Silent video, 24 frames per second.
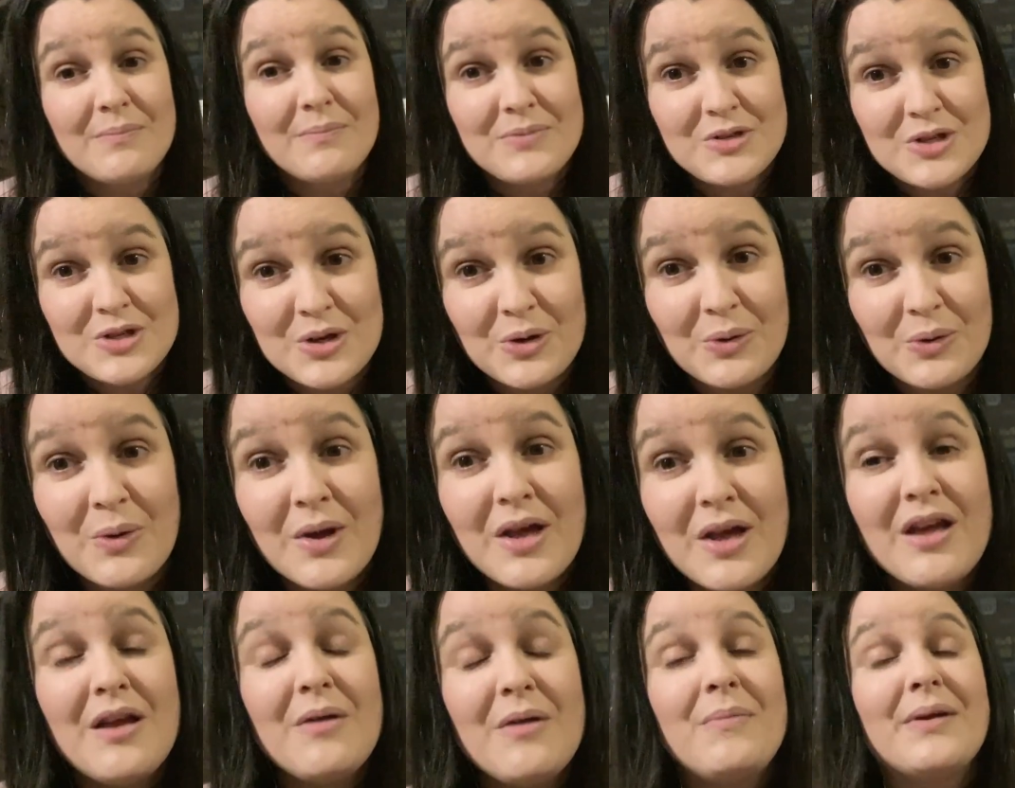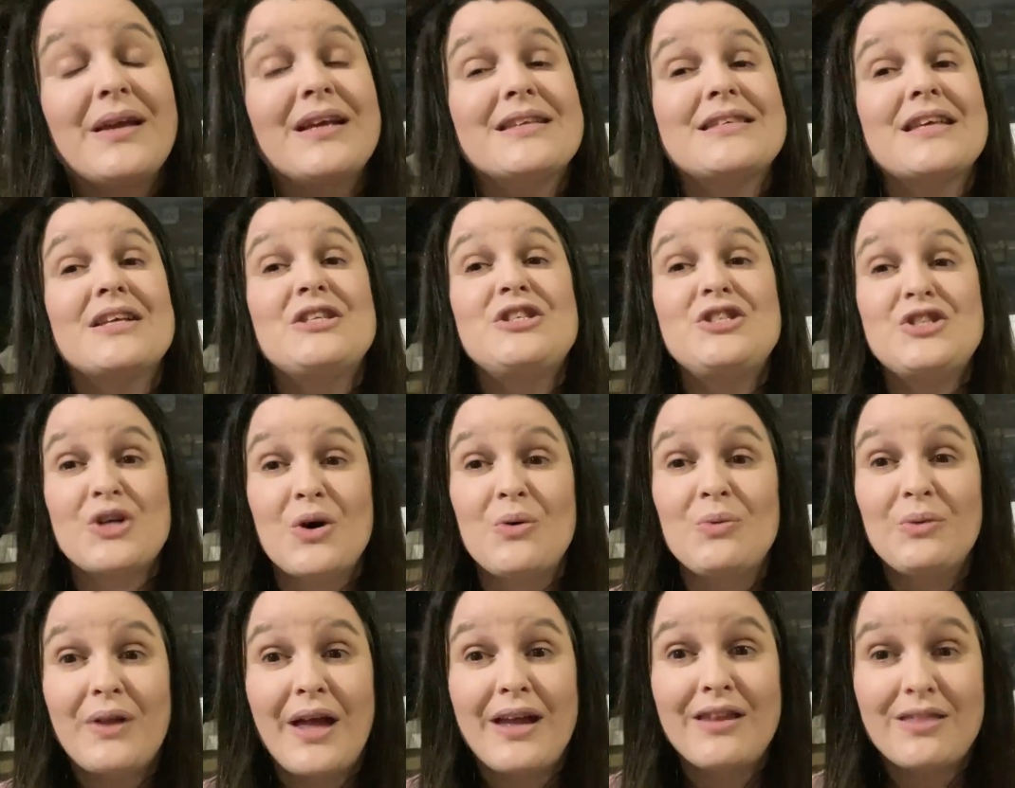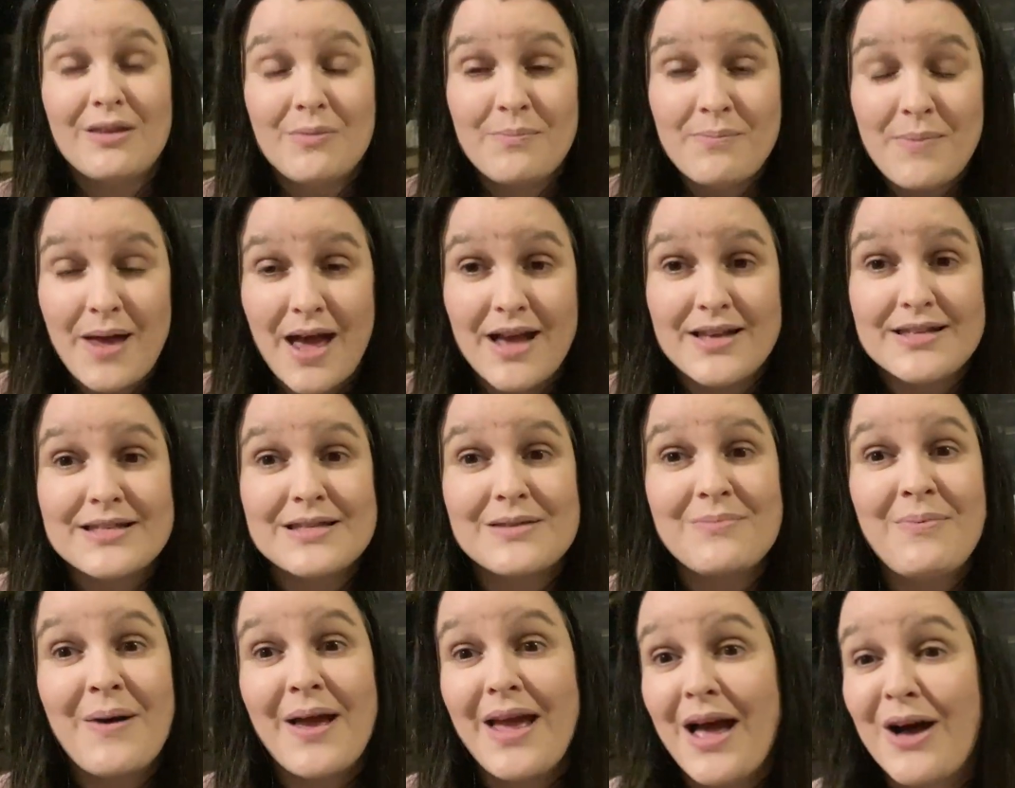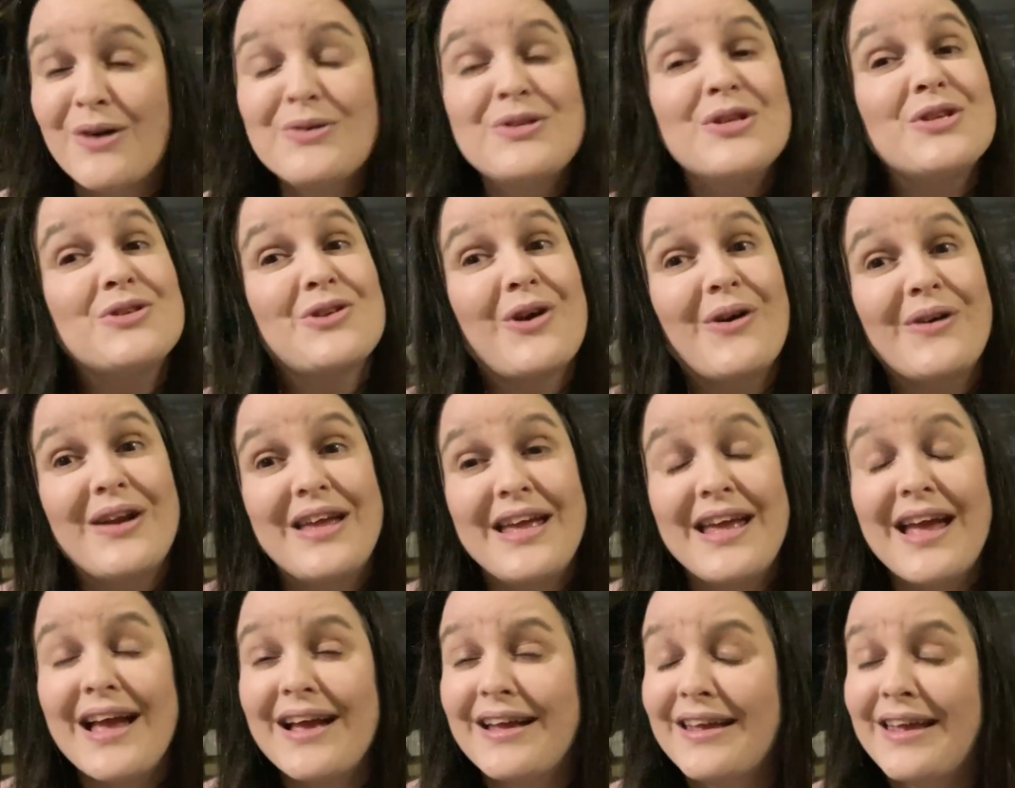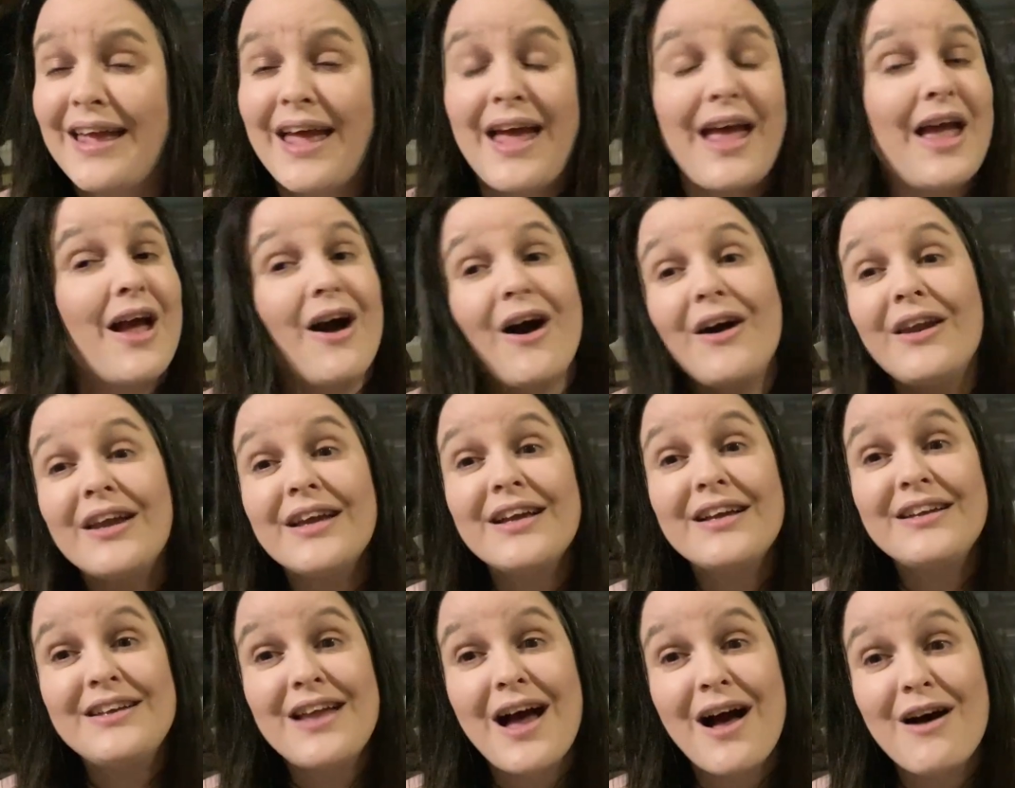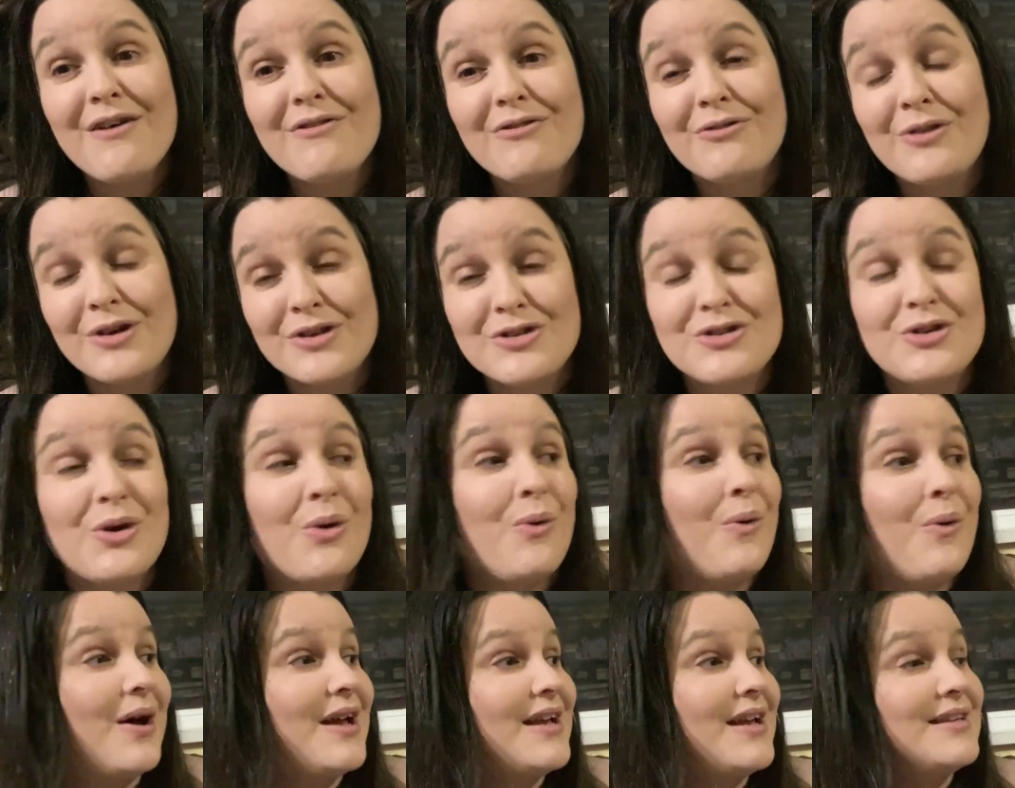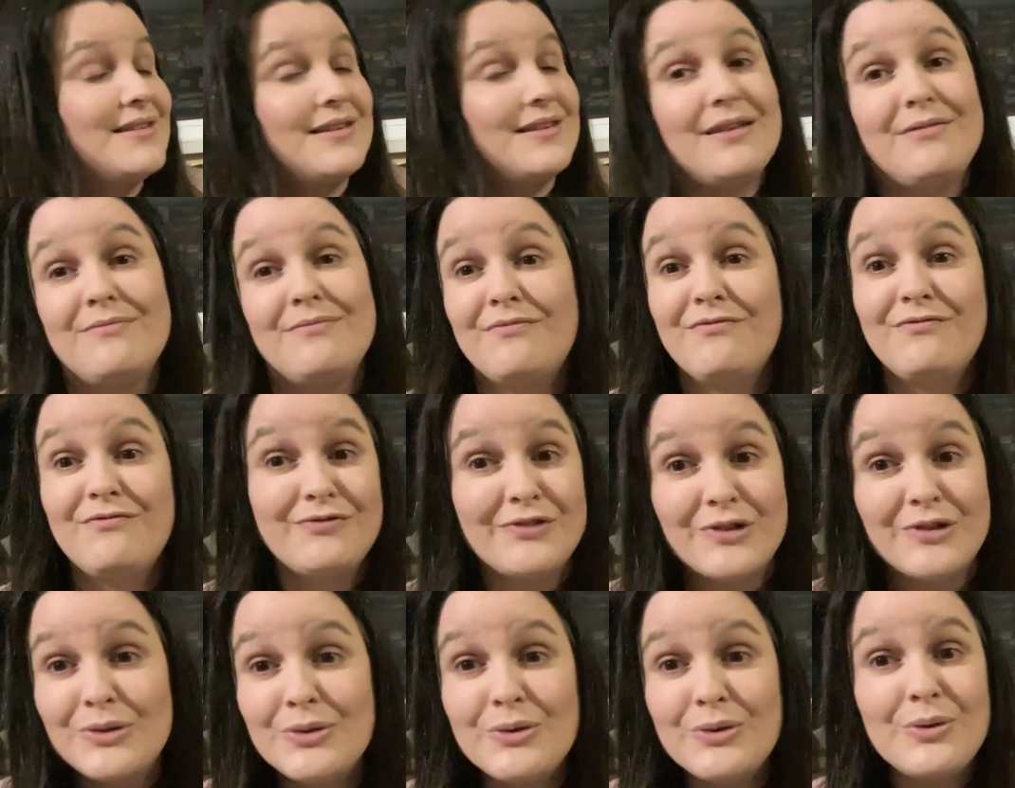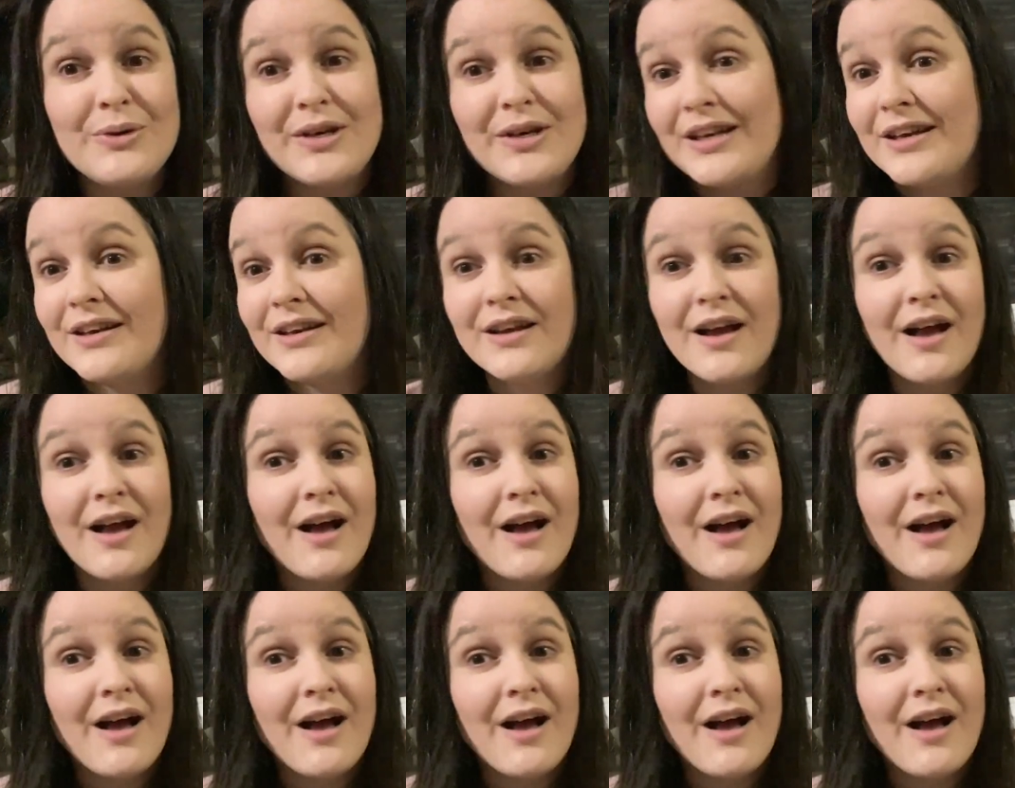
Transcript: too, because I don't like the mess. My house is already chaotic enough with toys and food and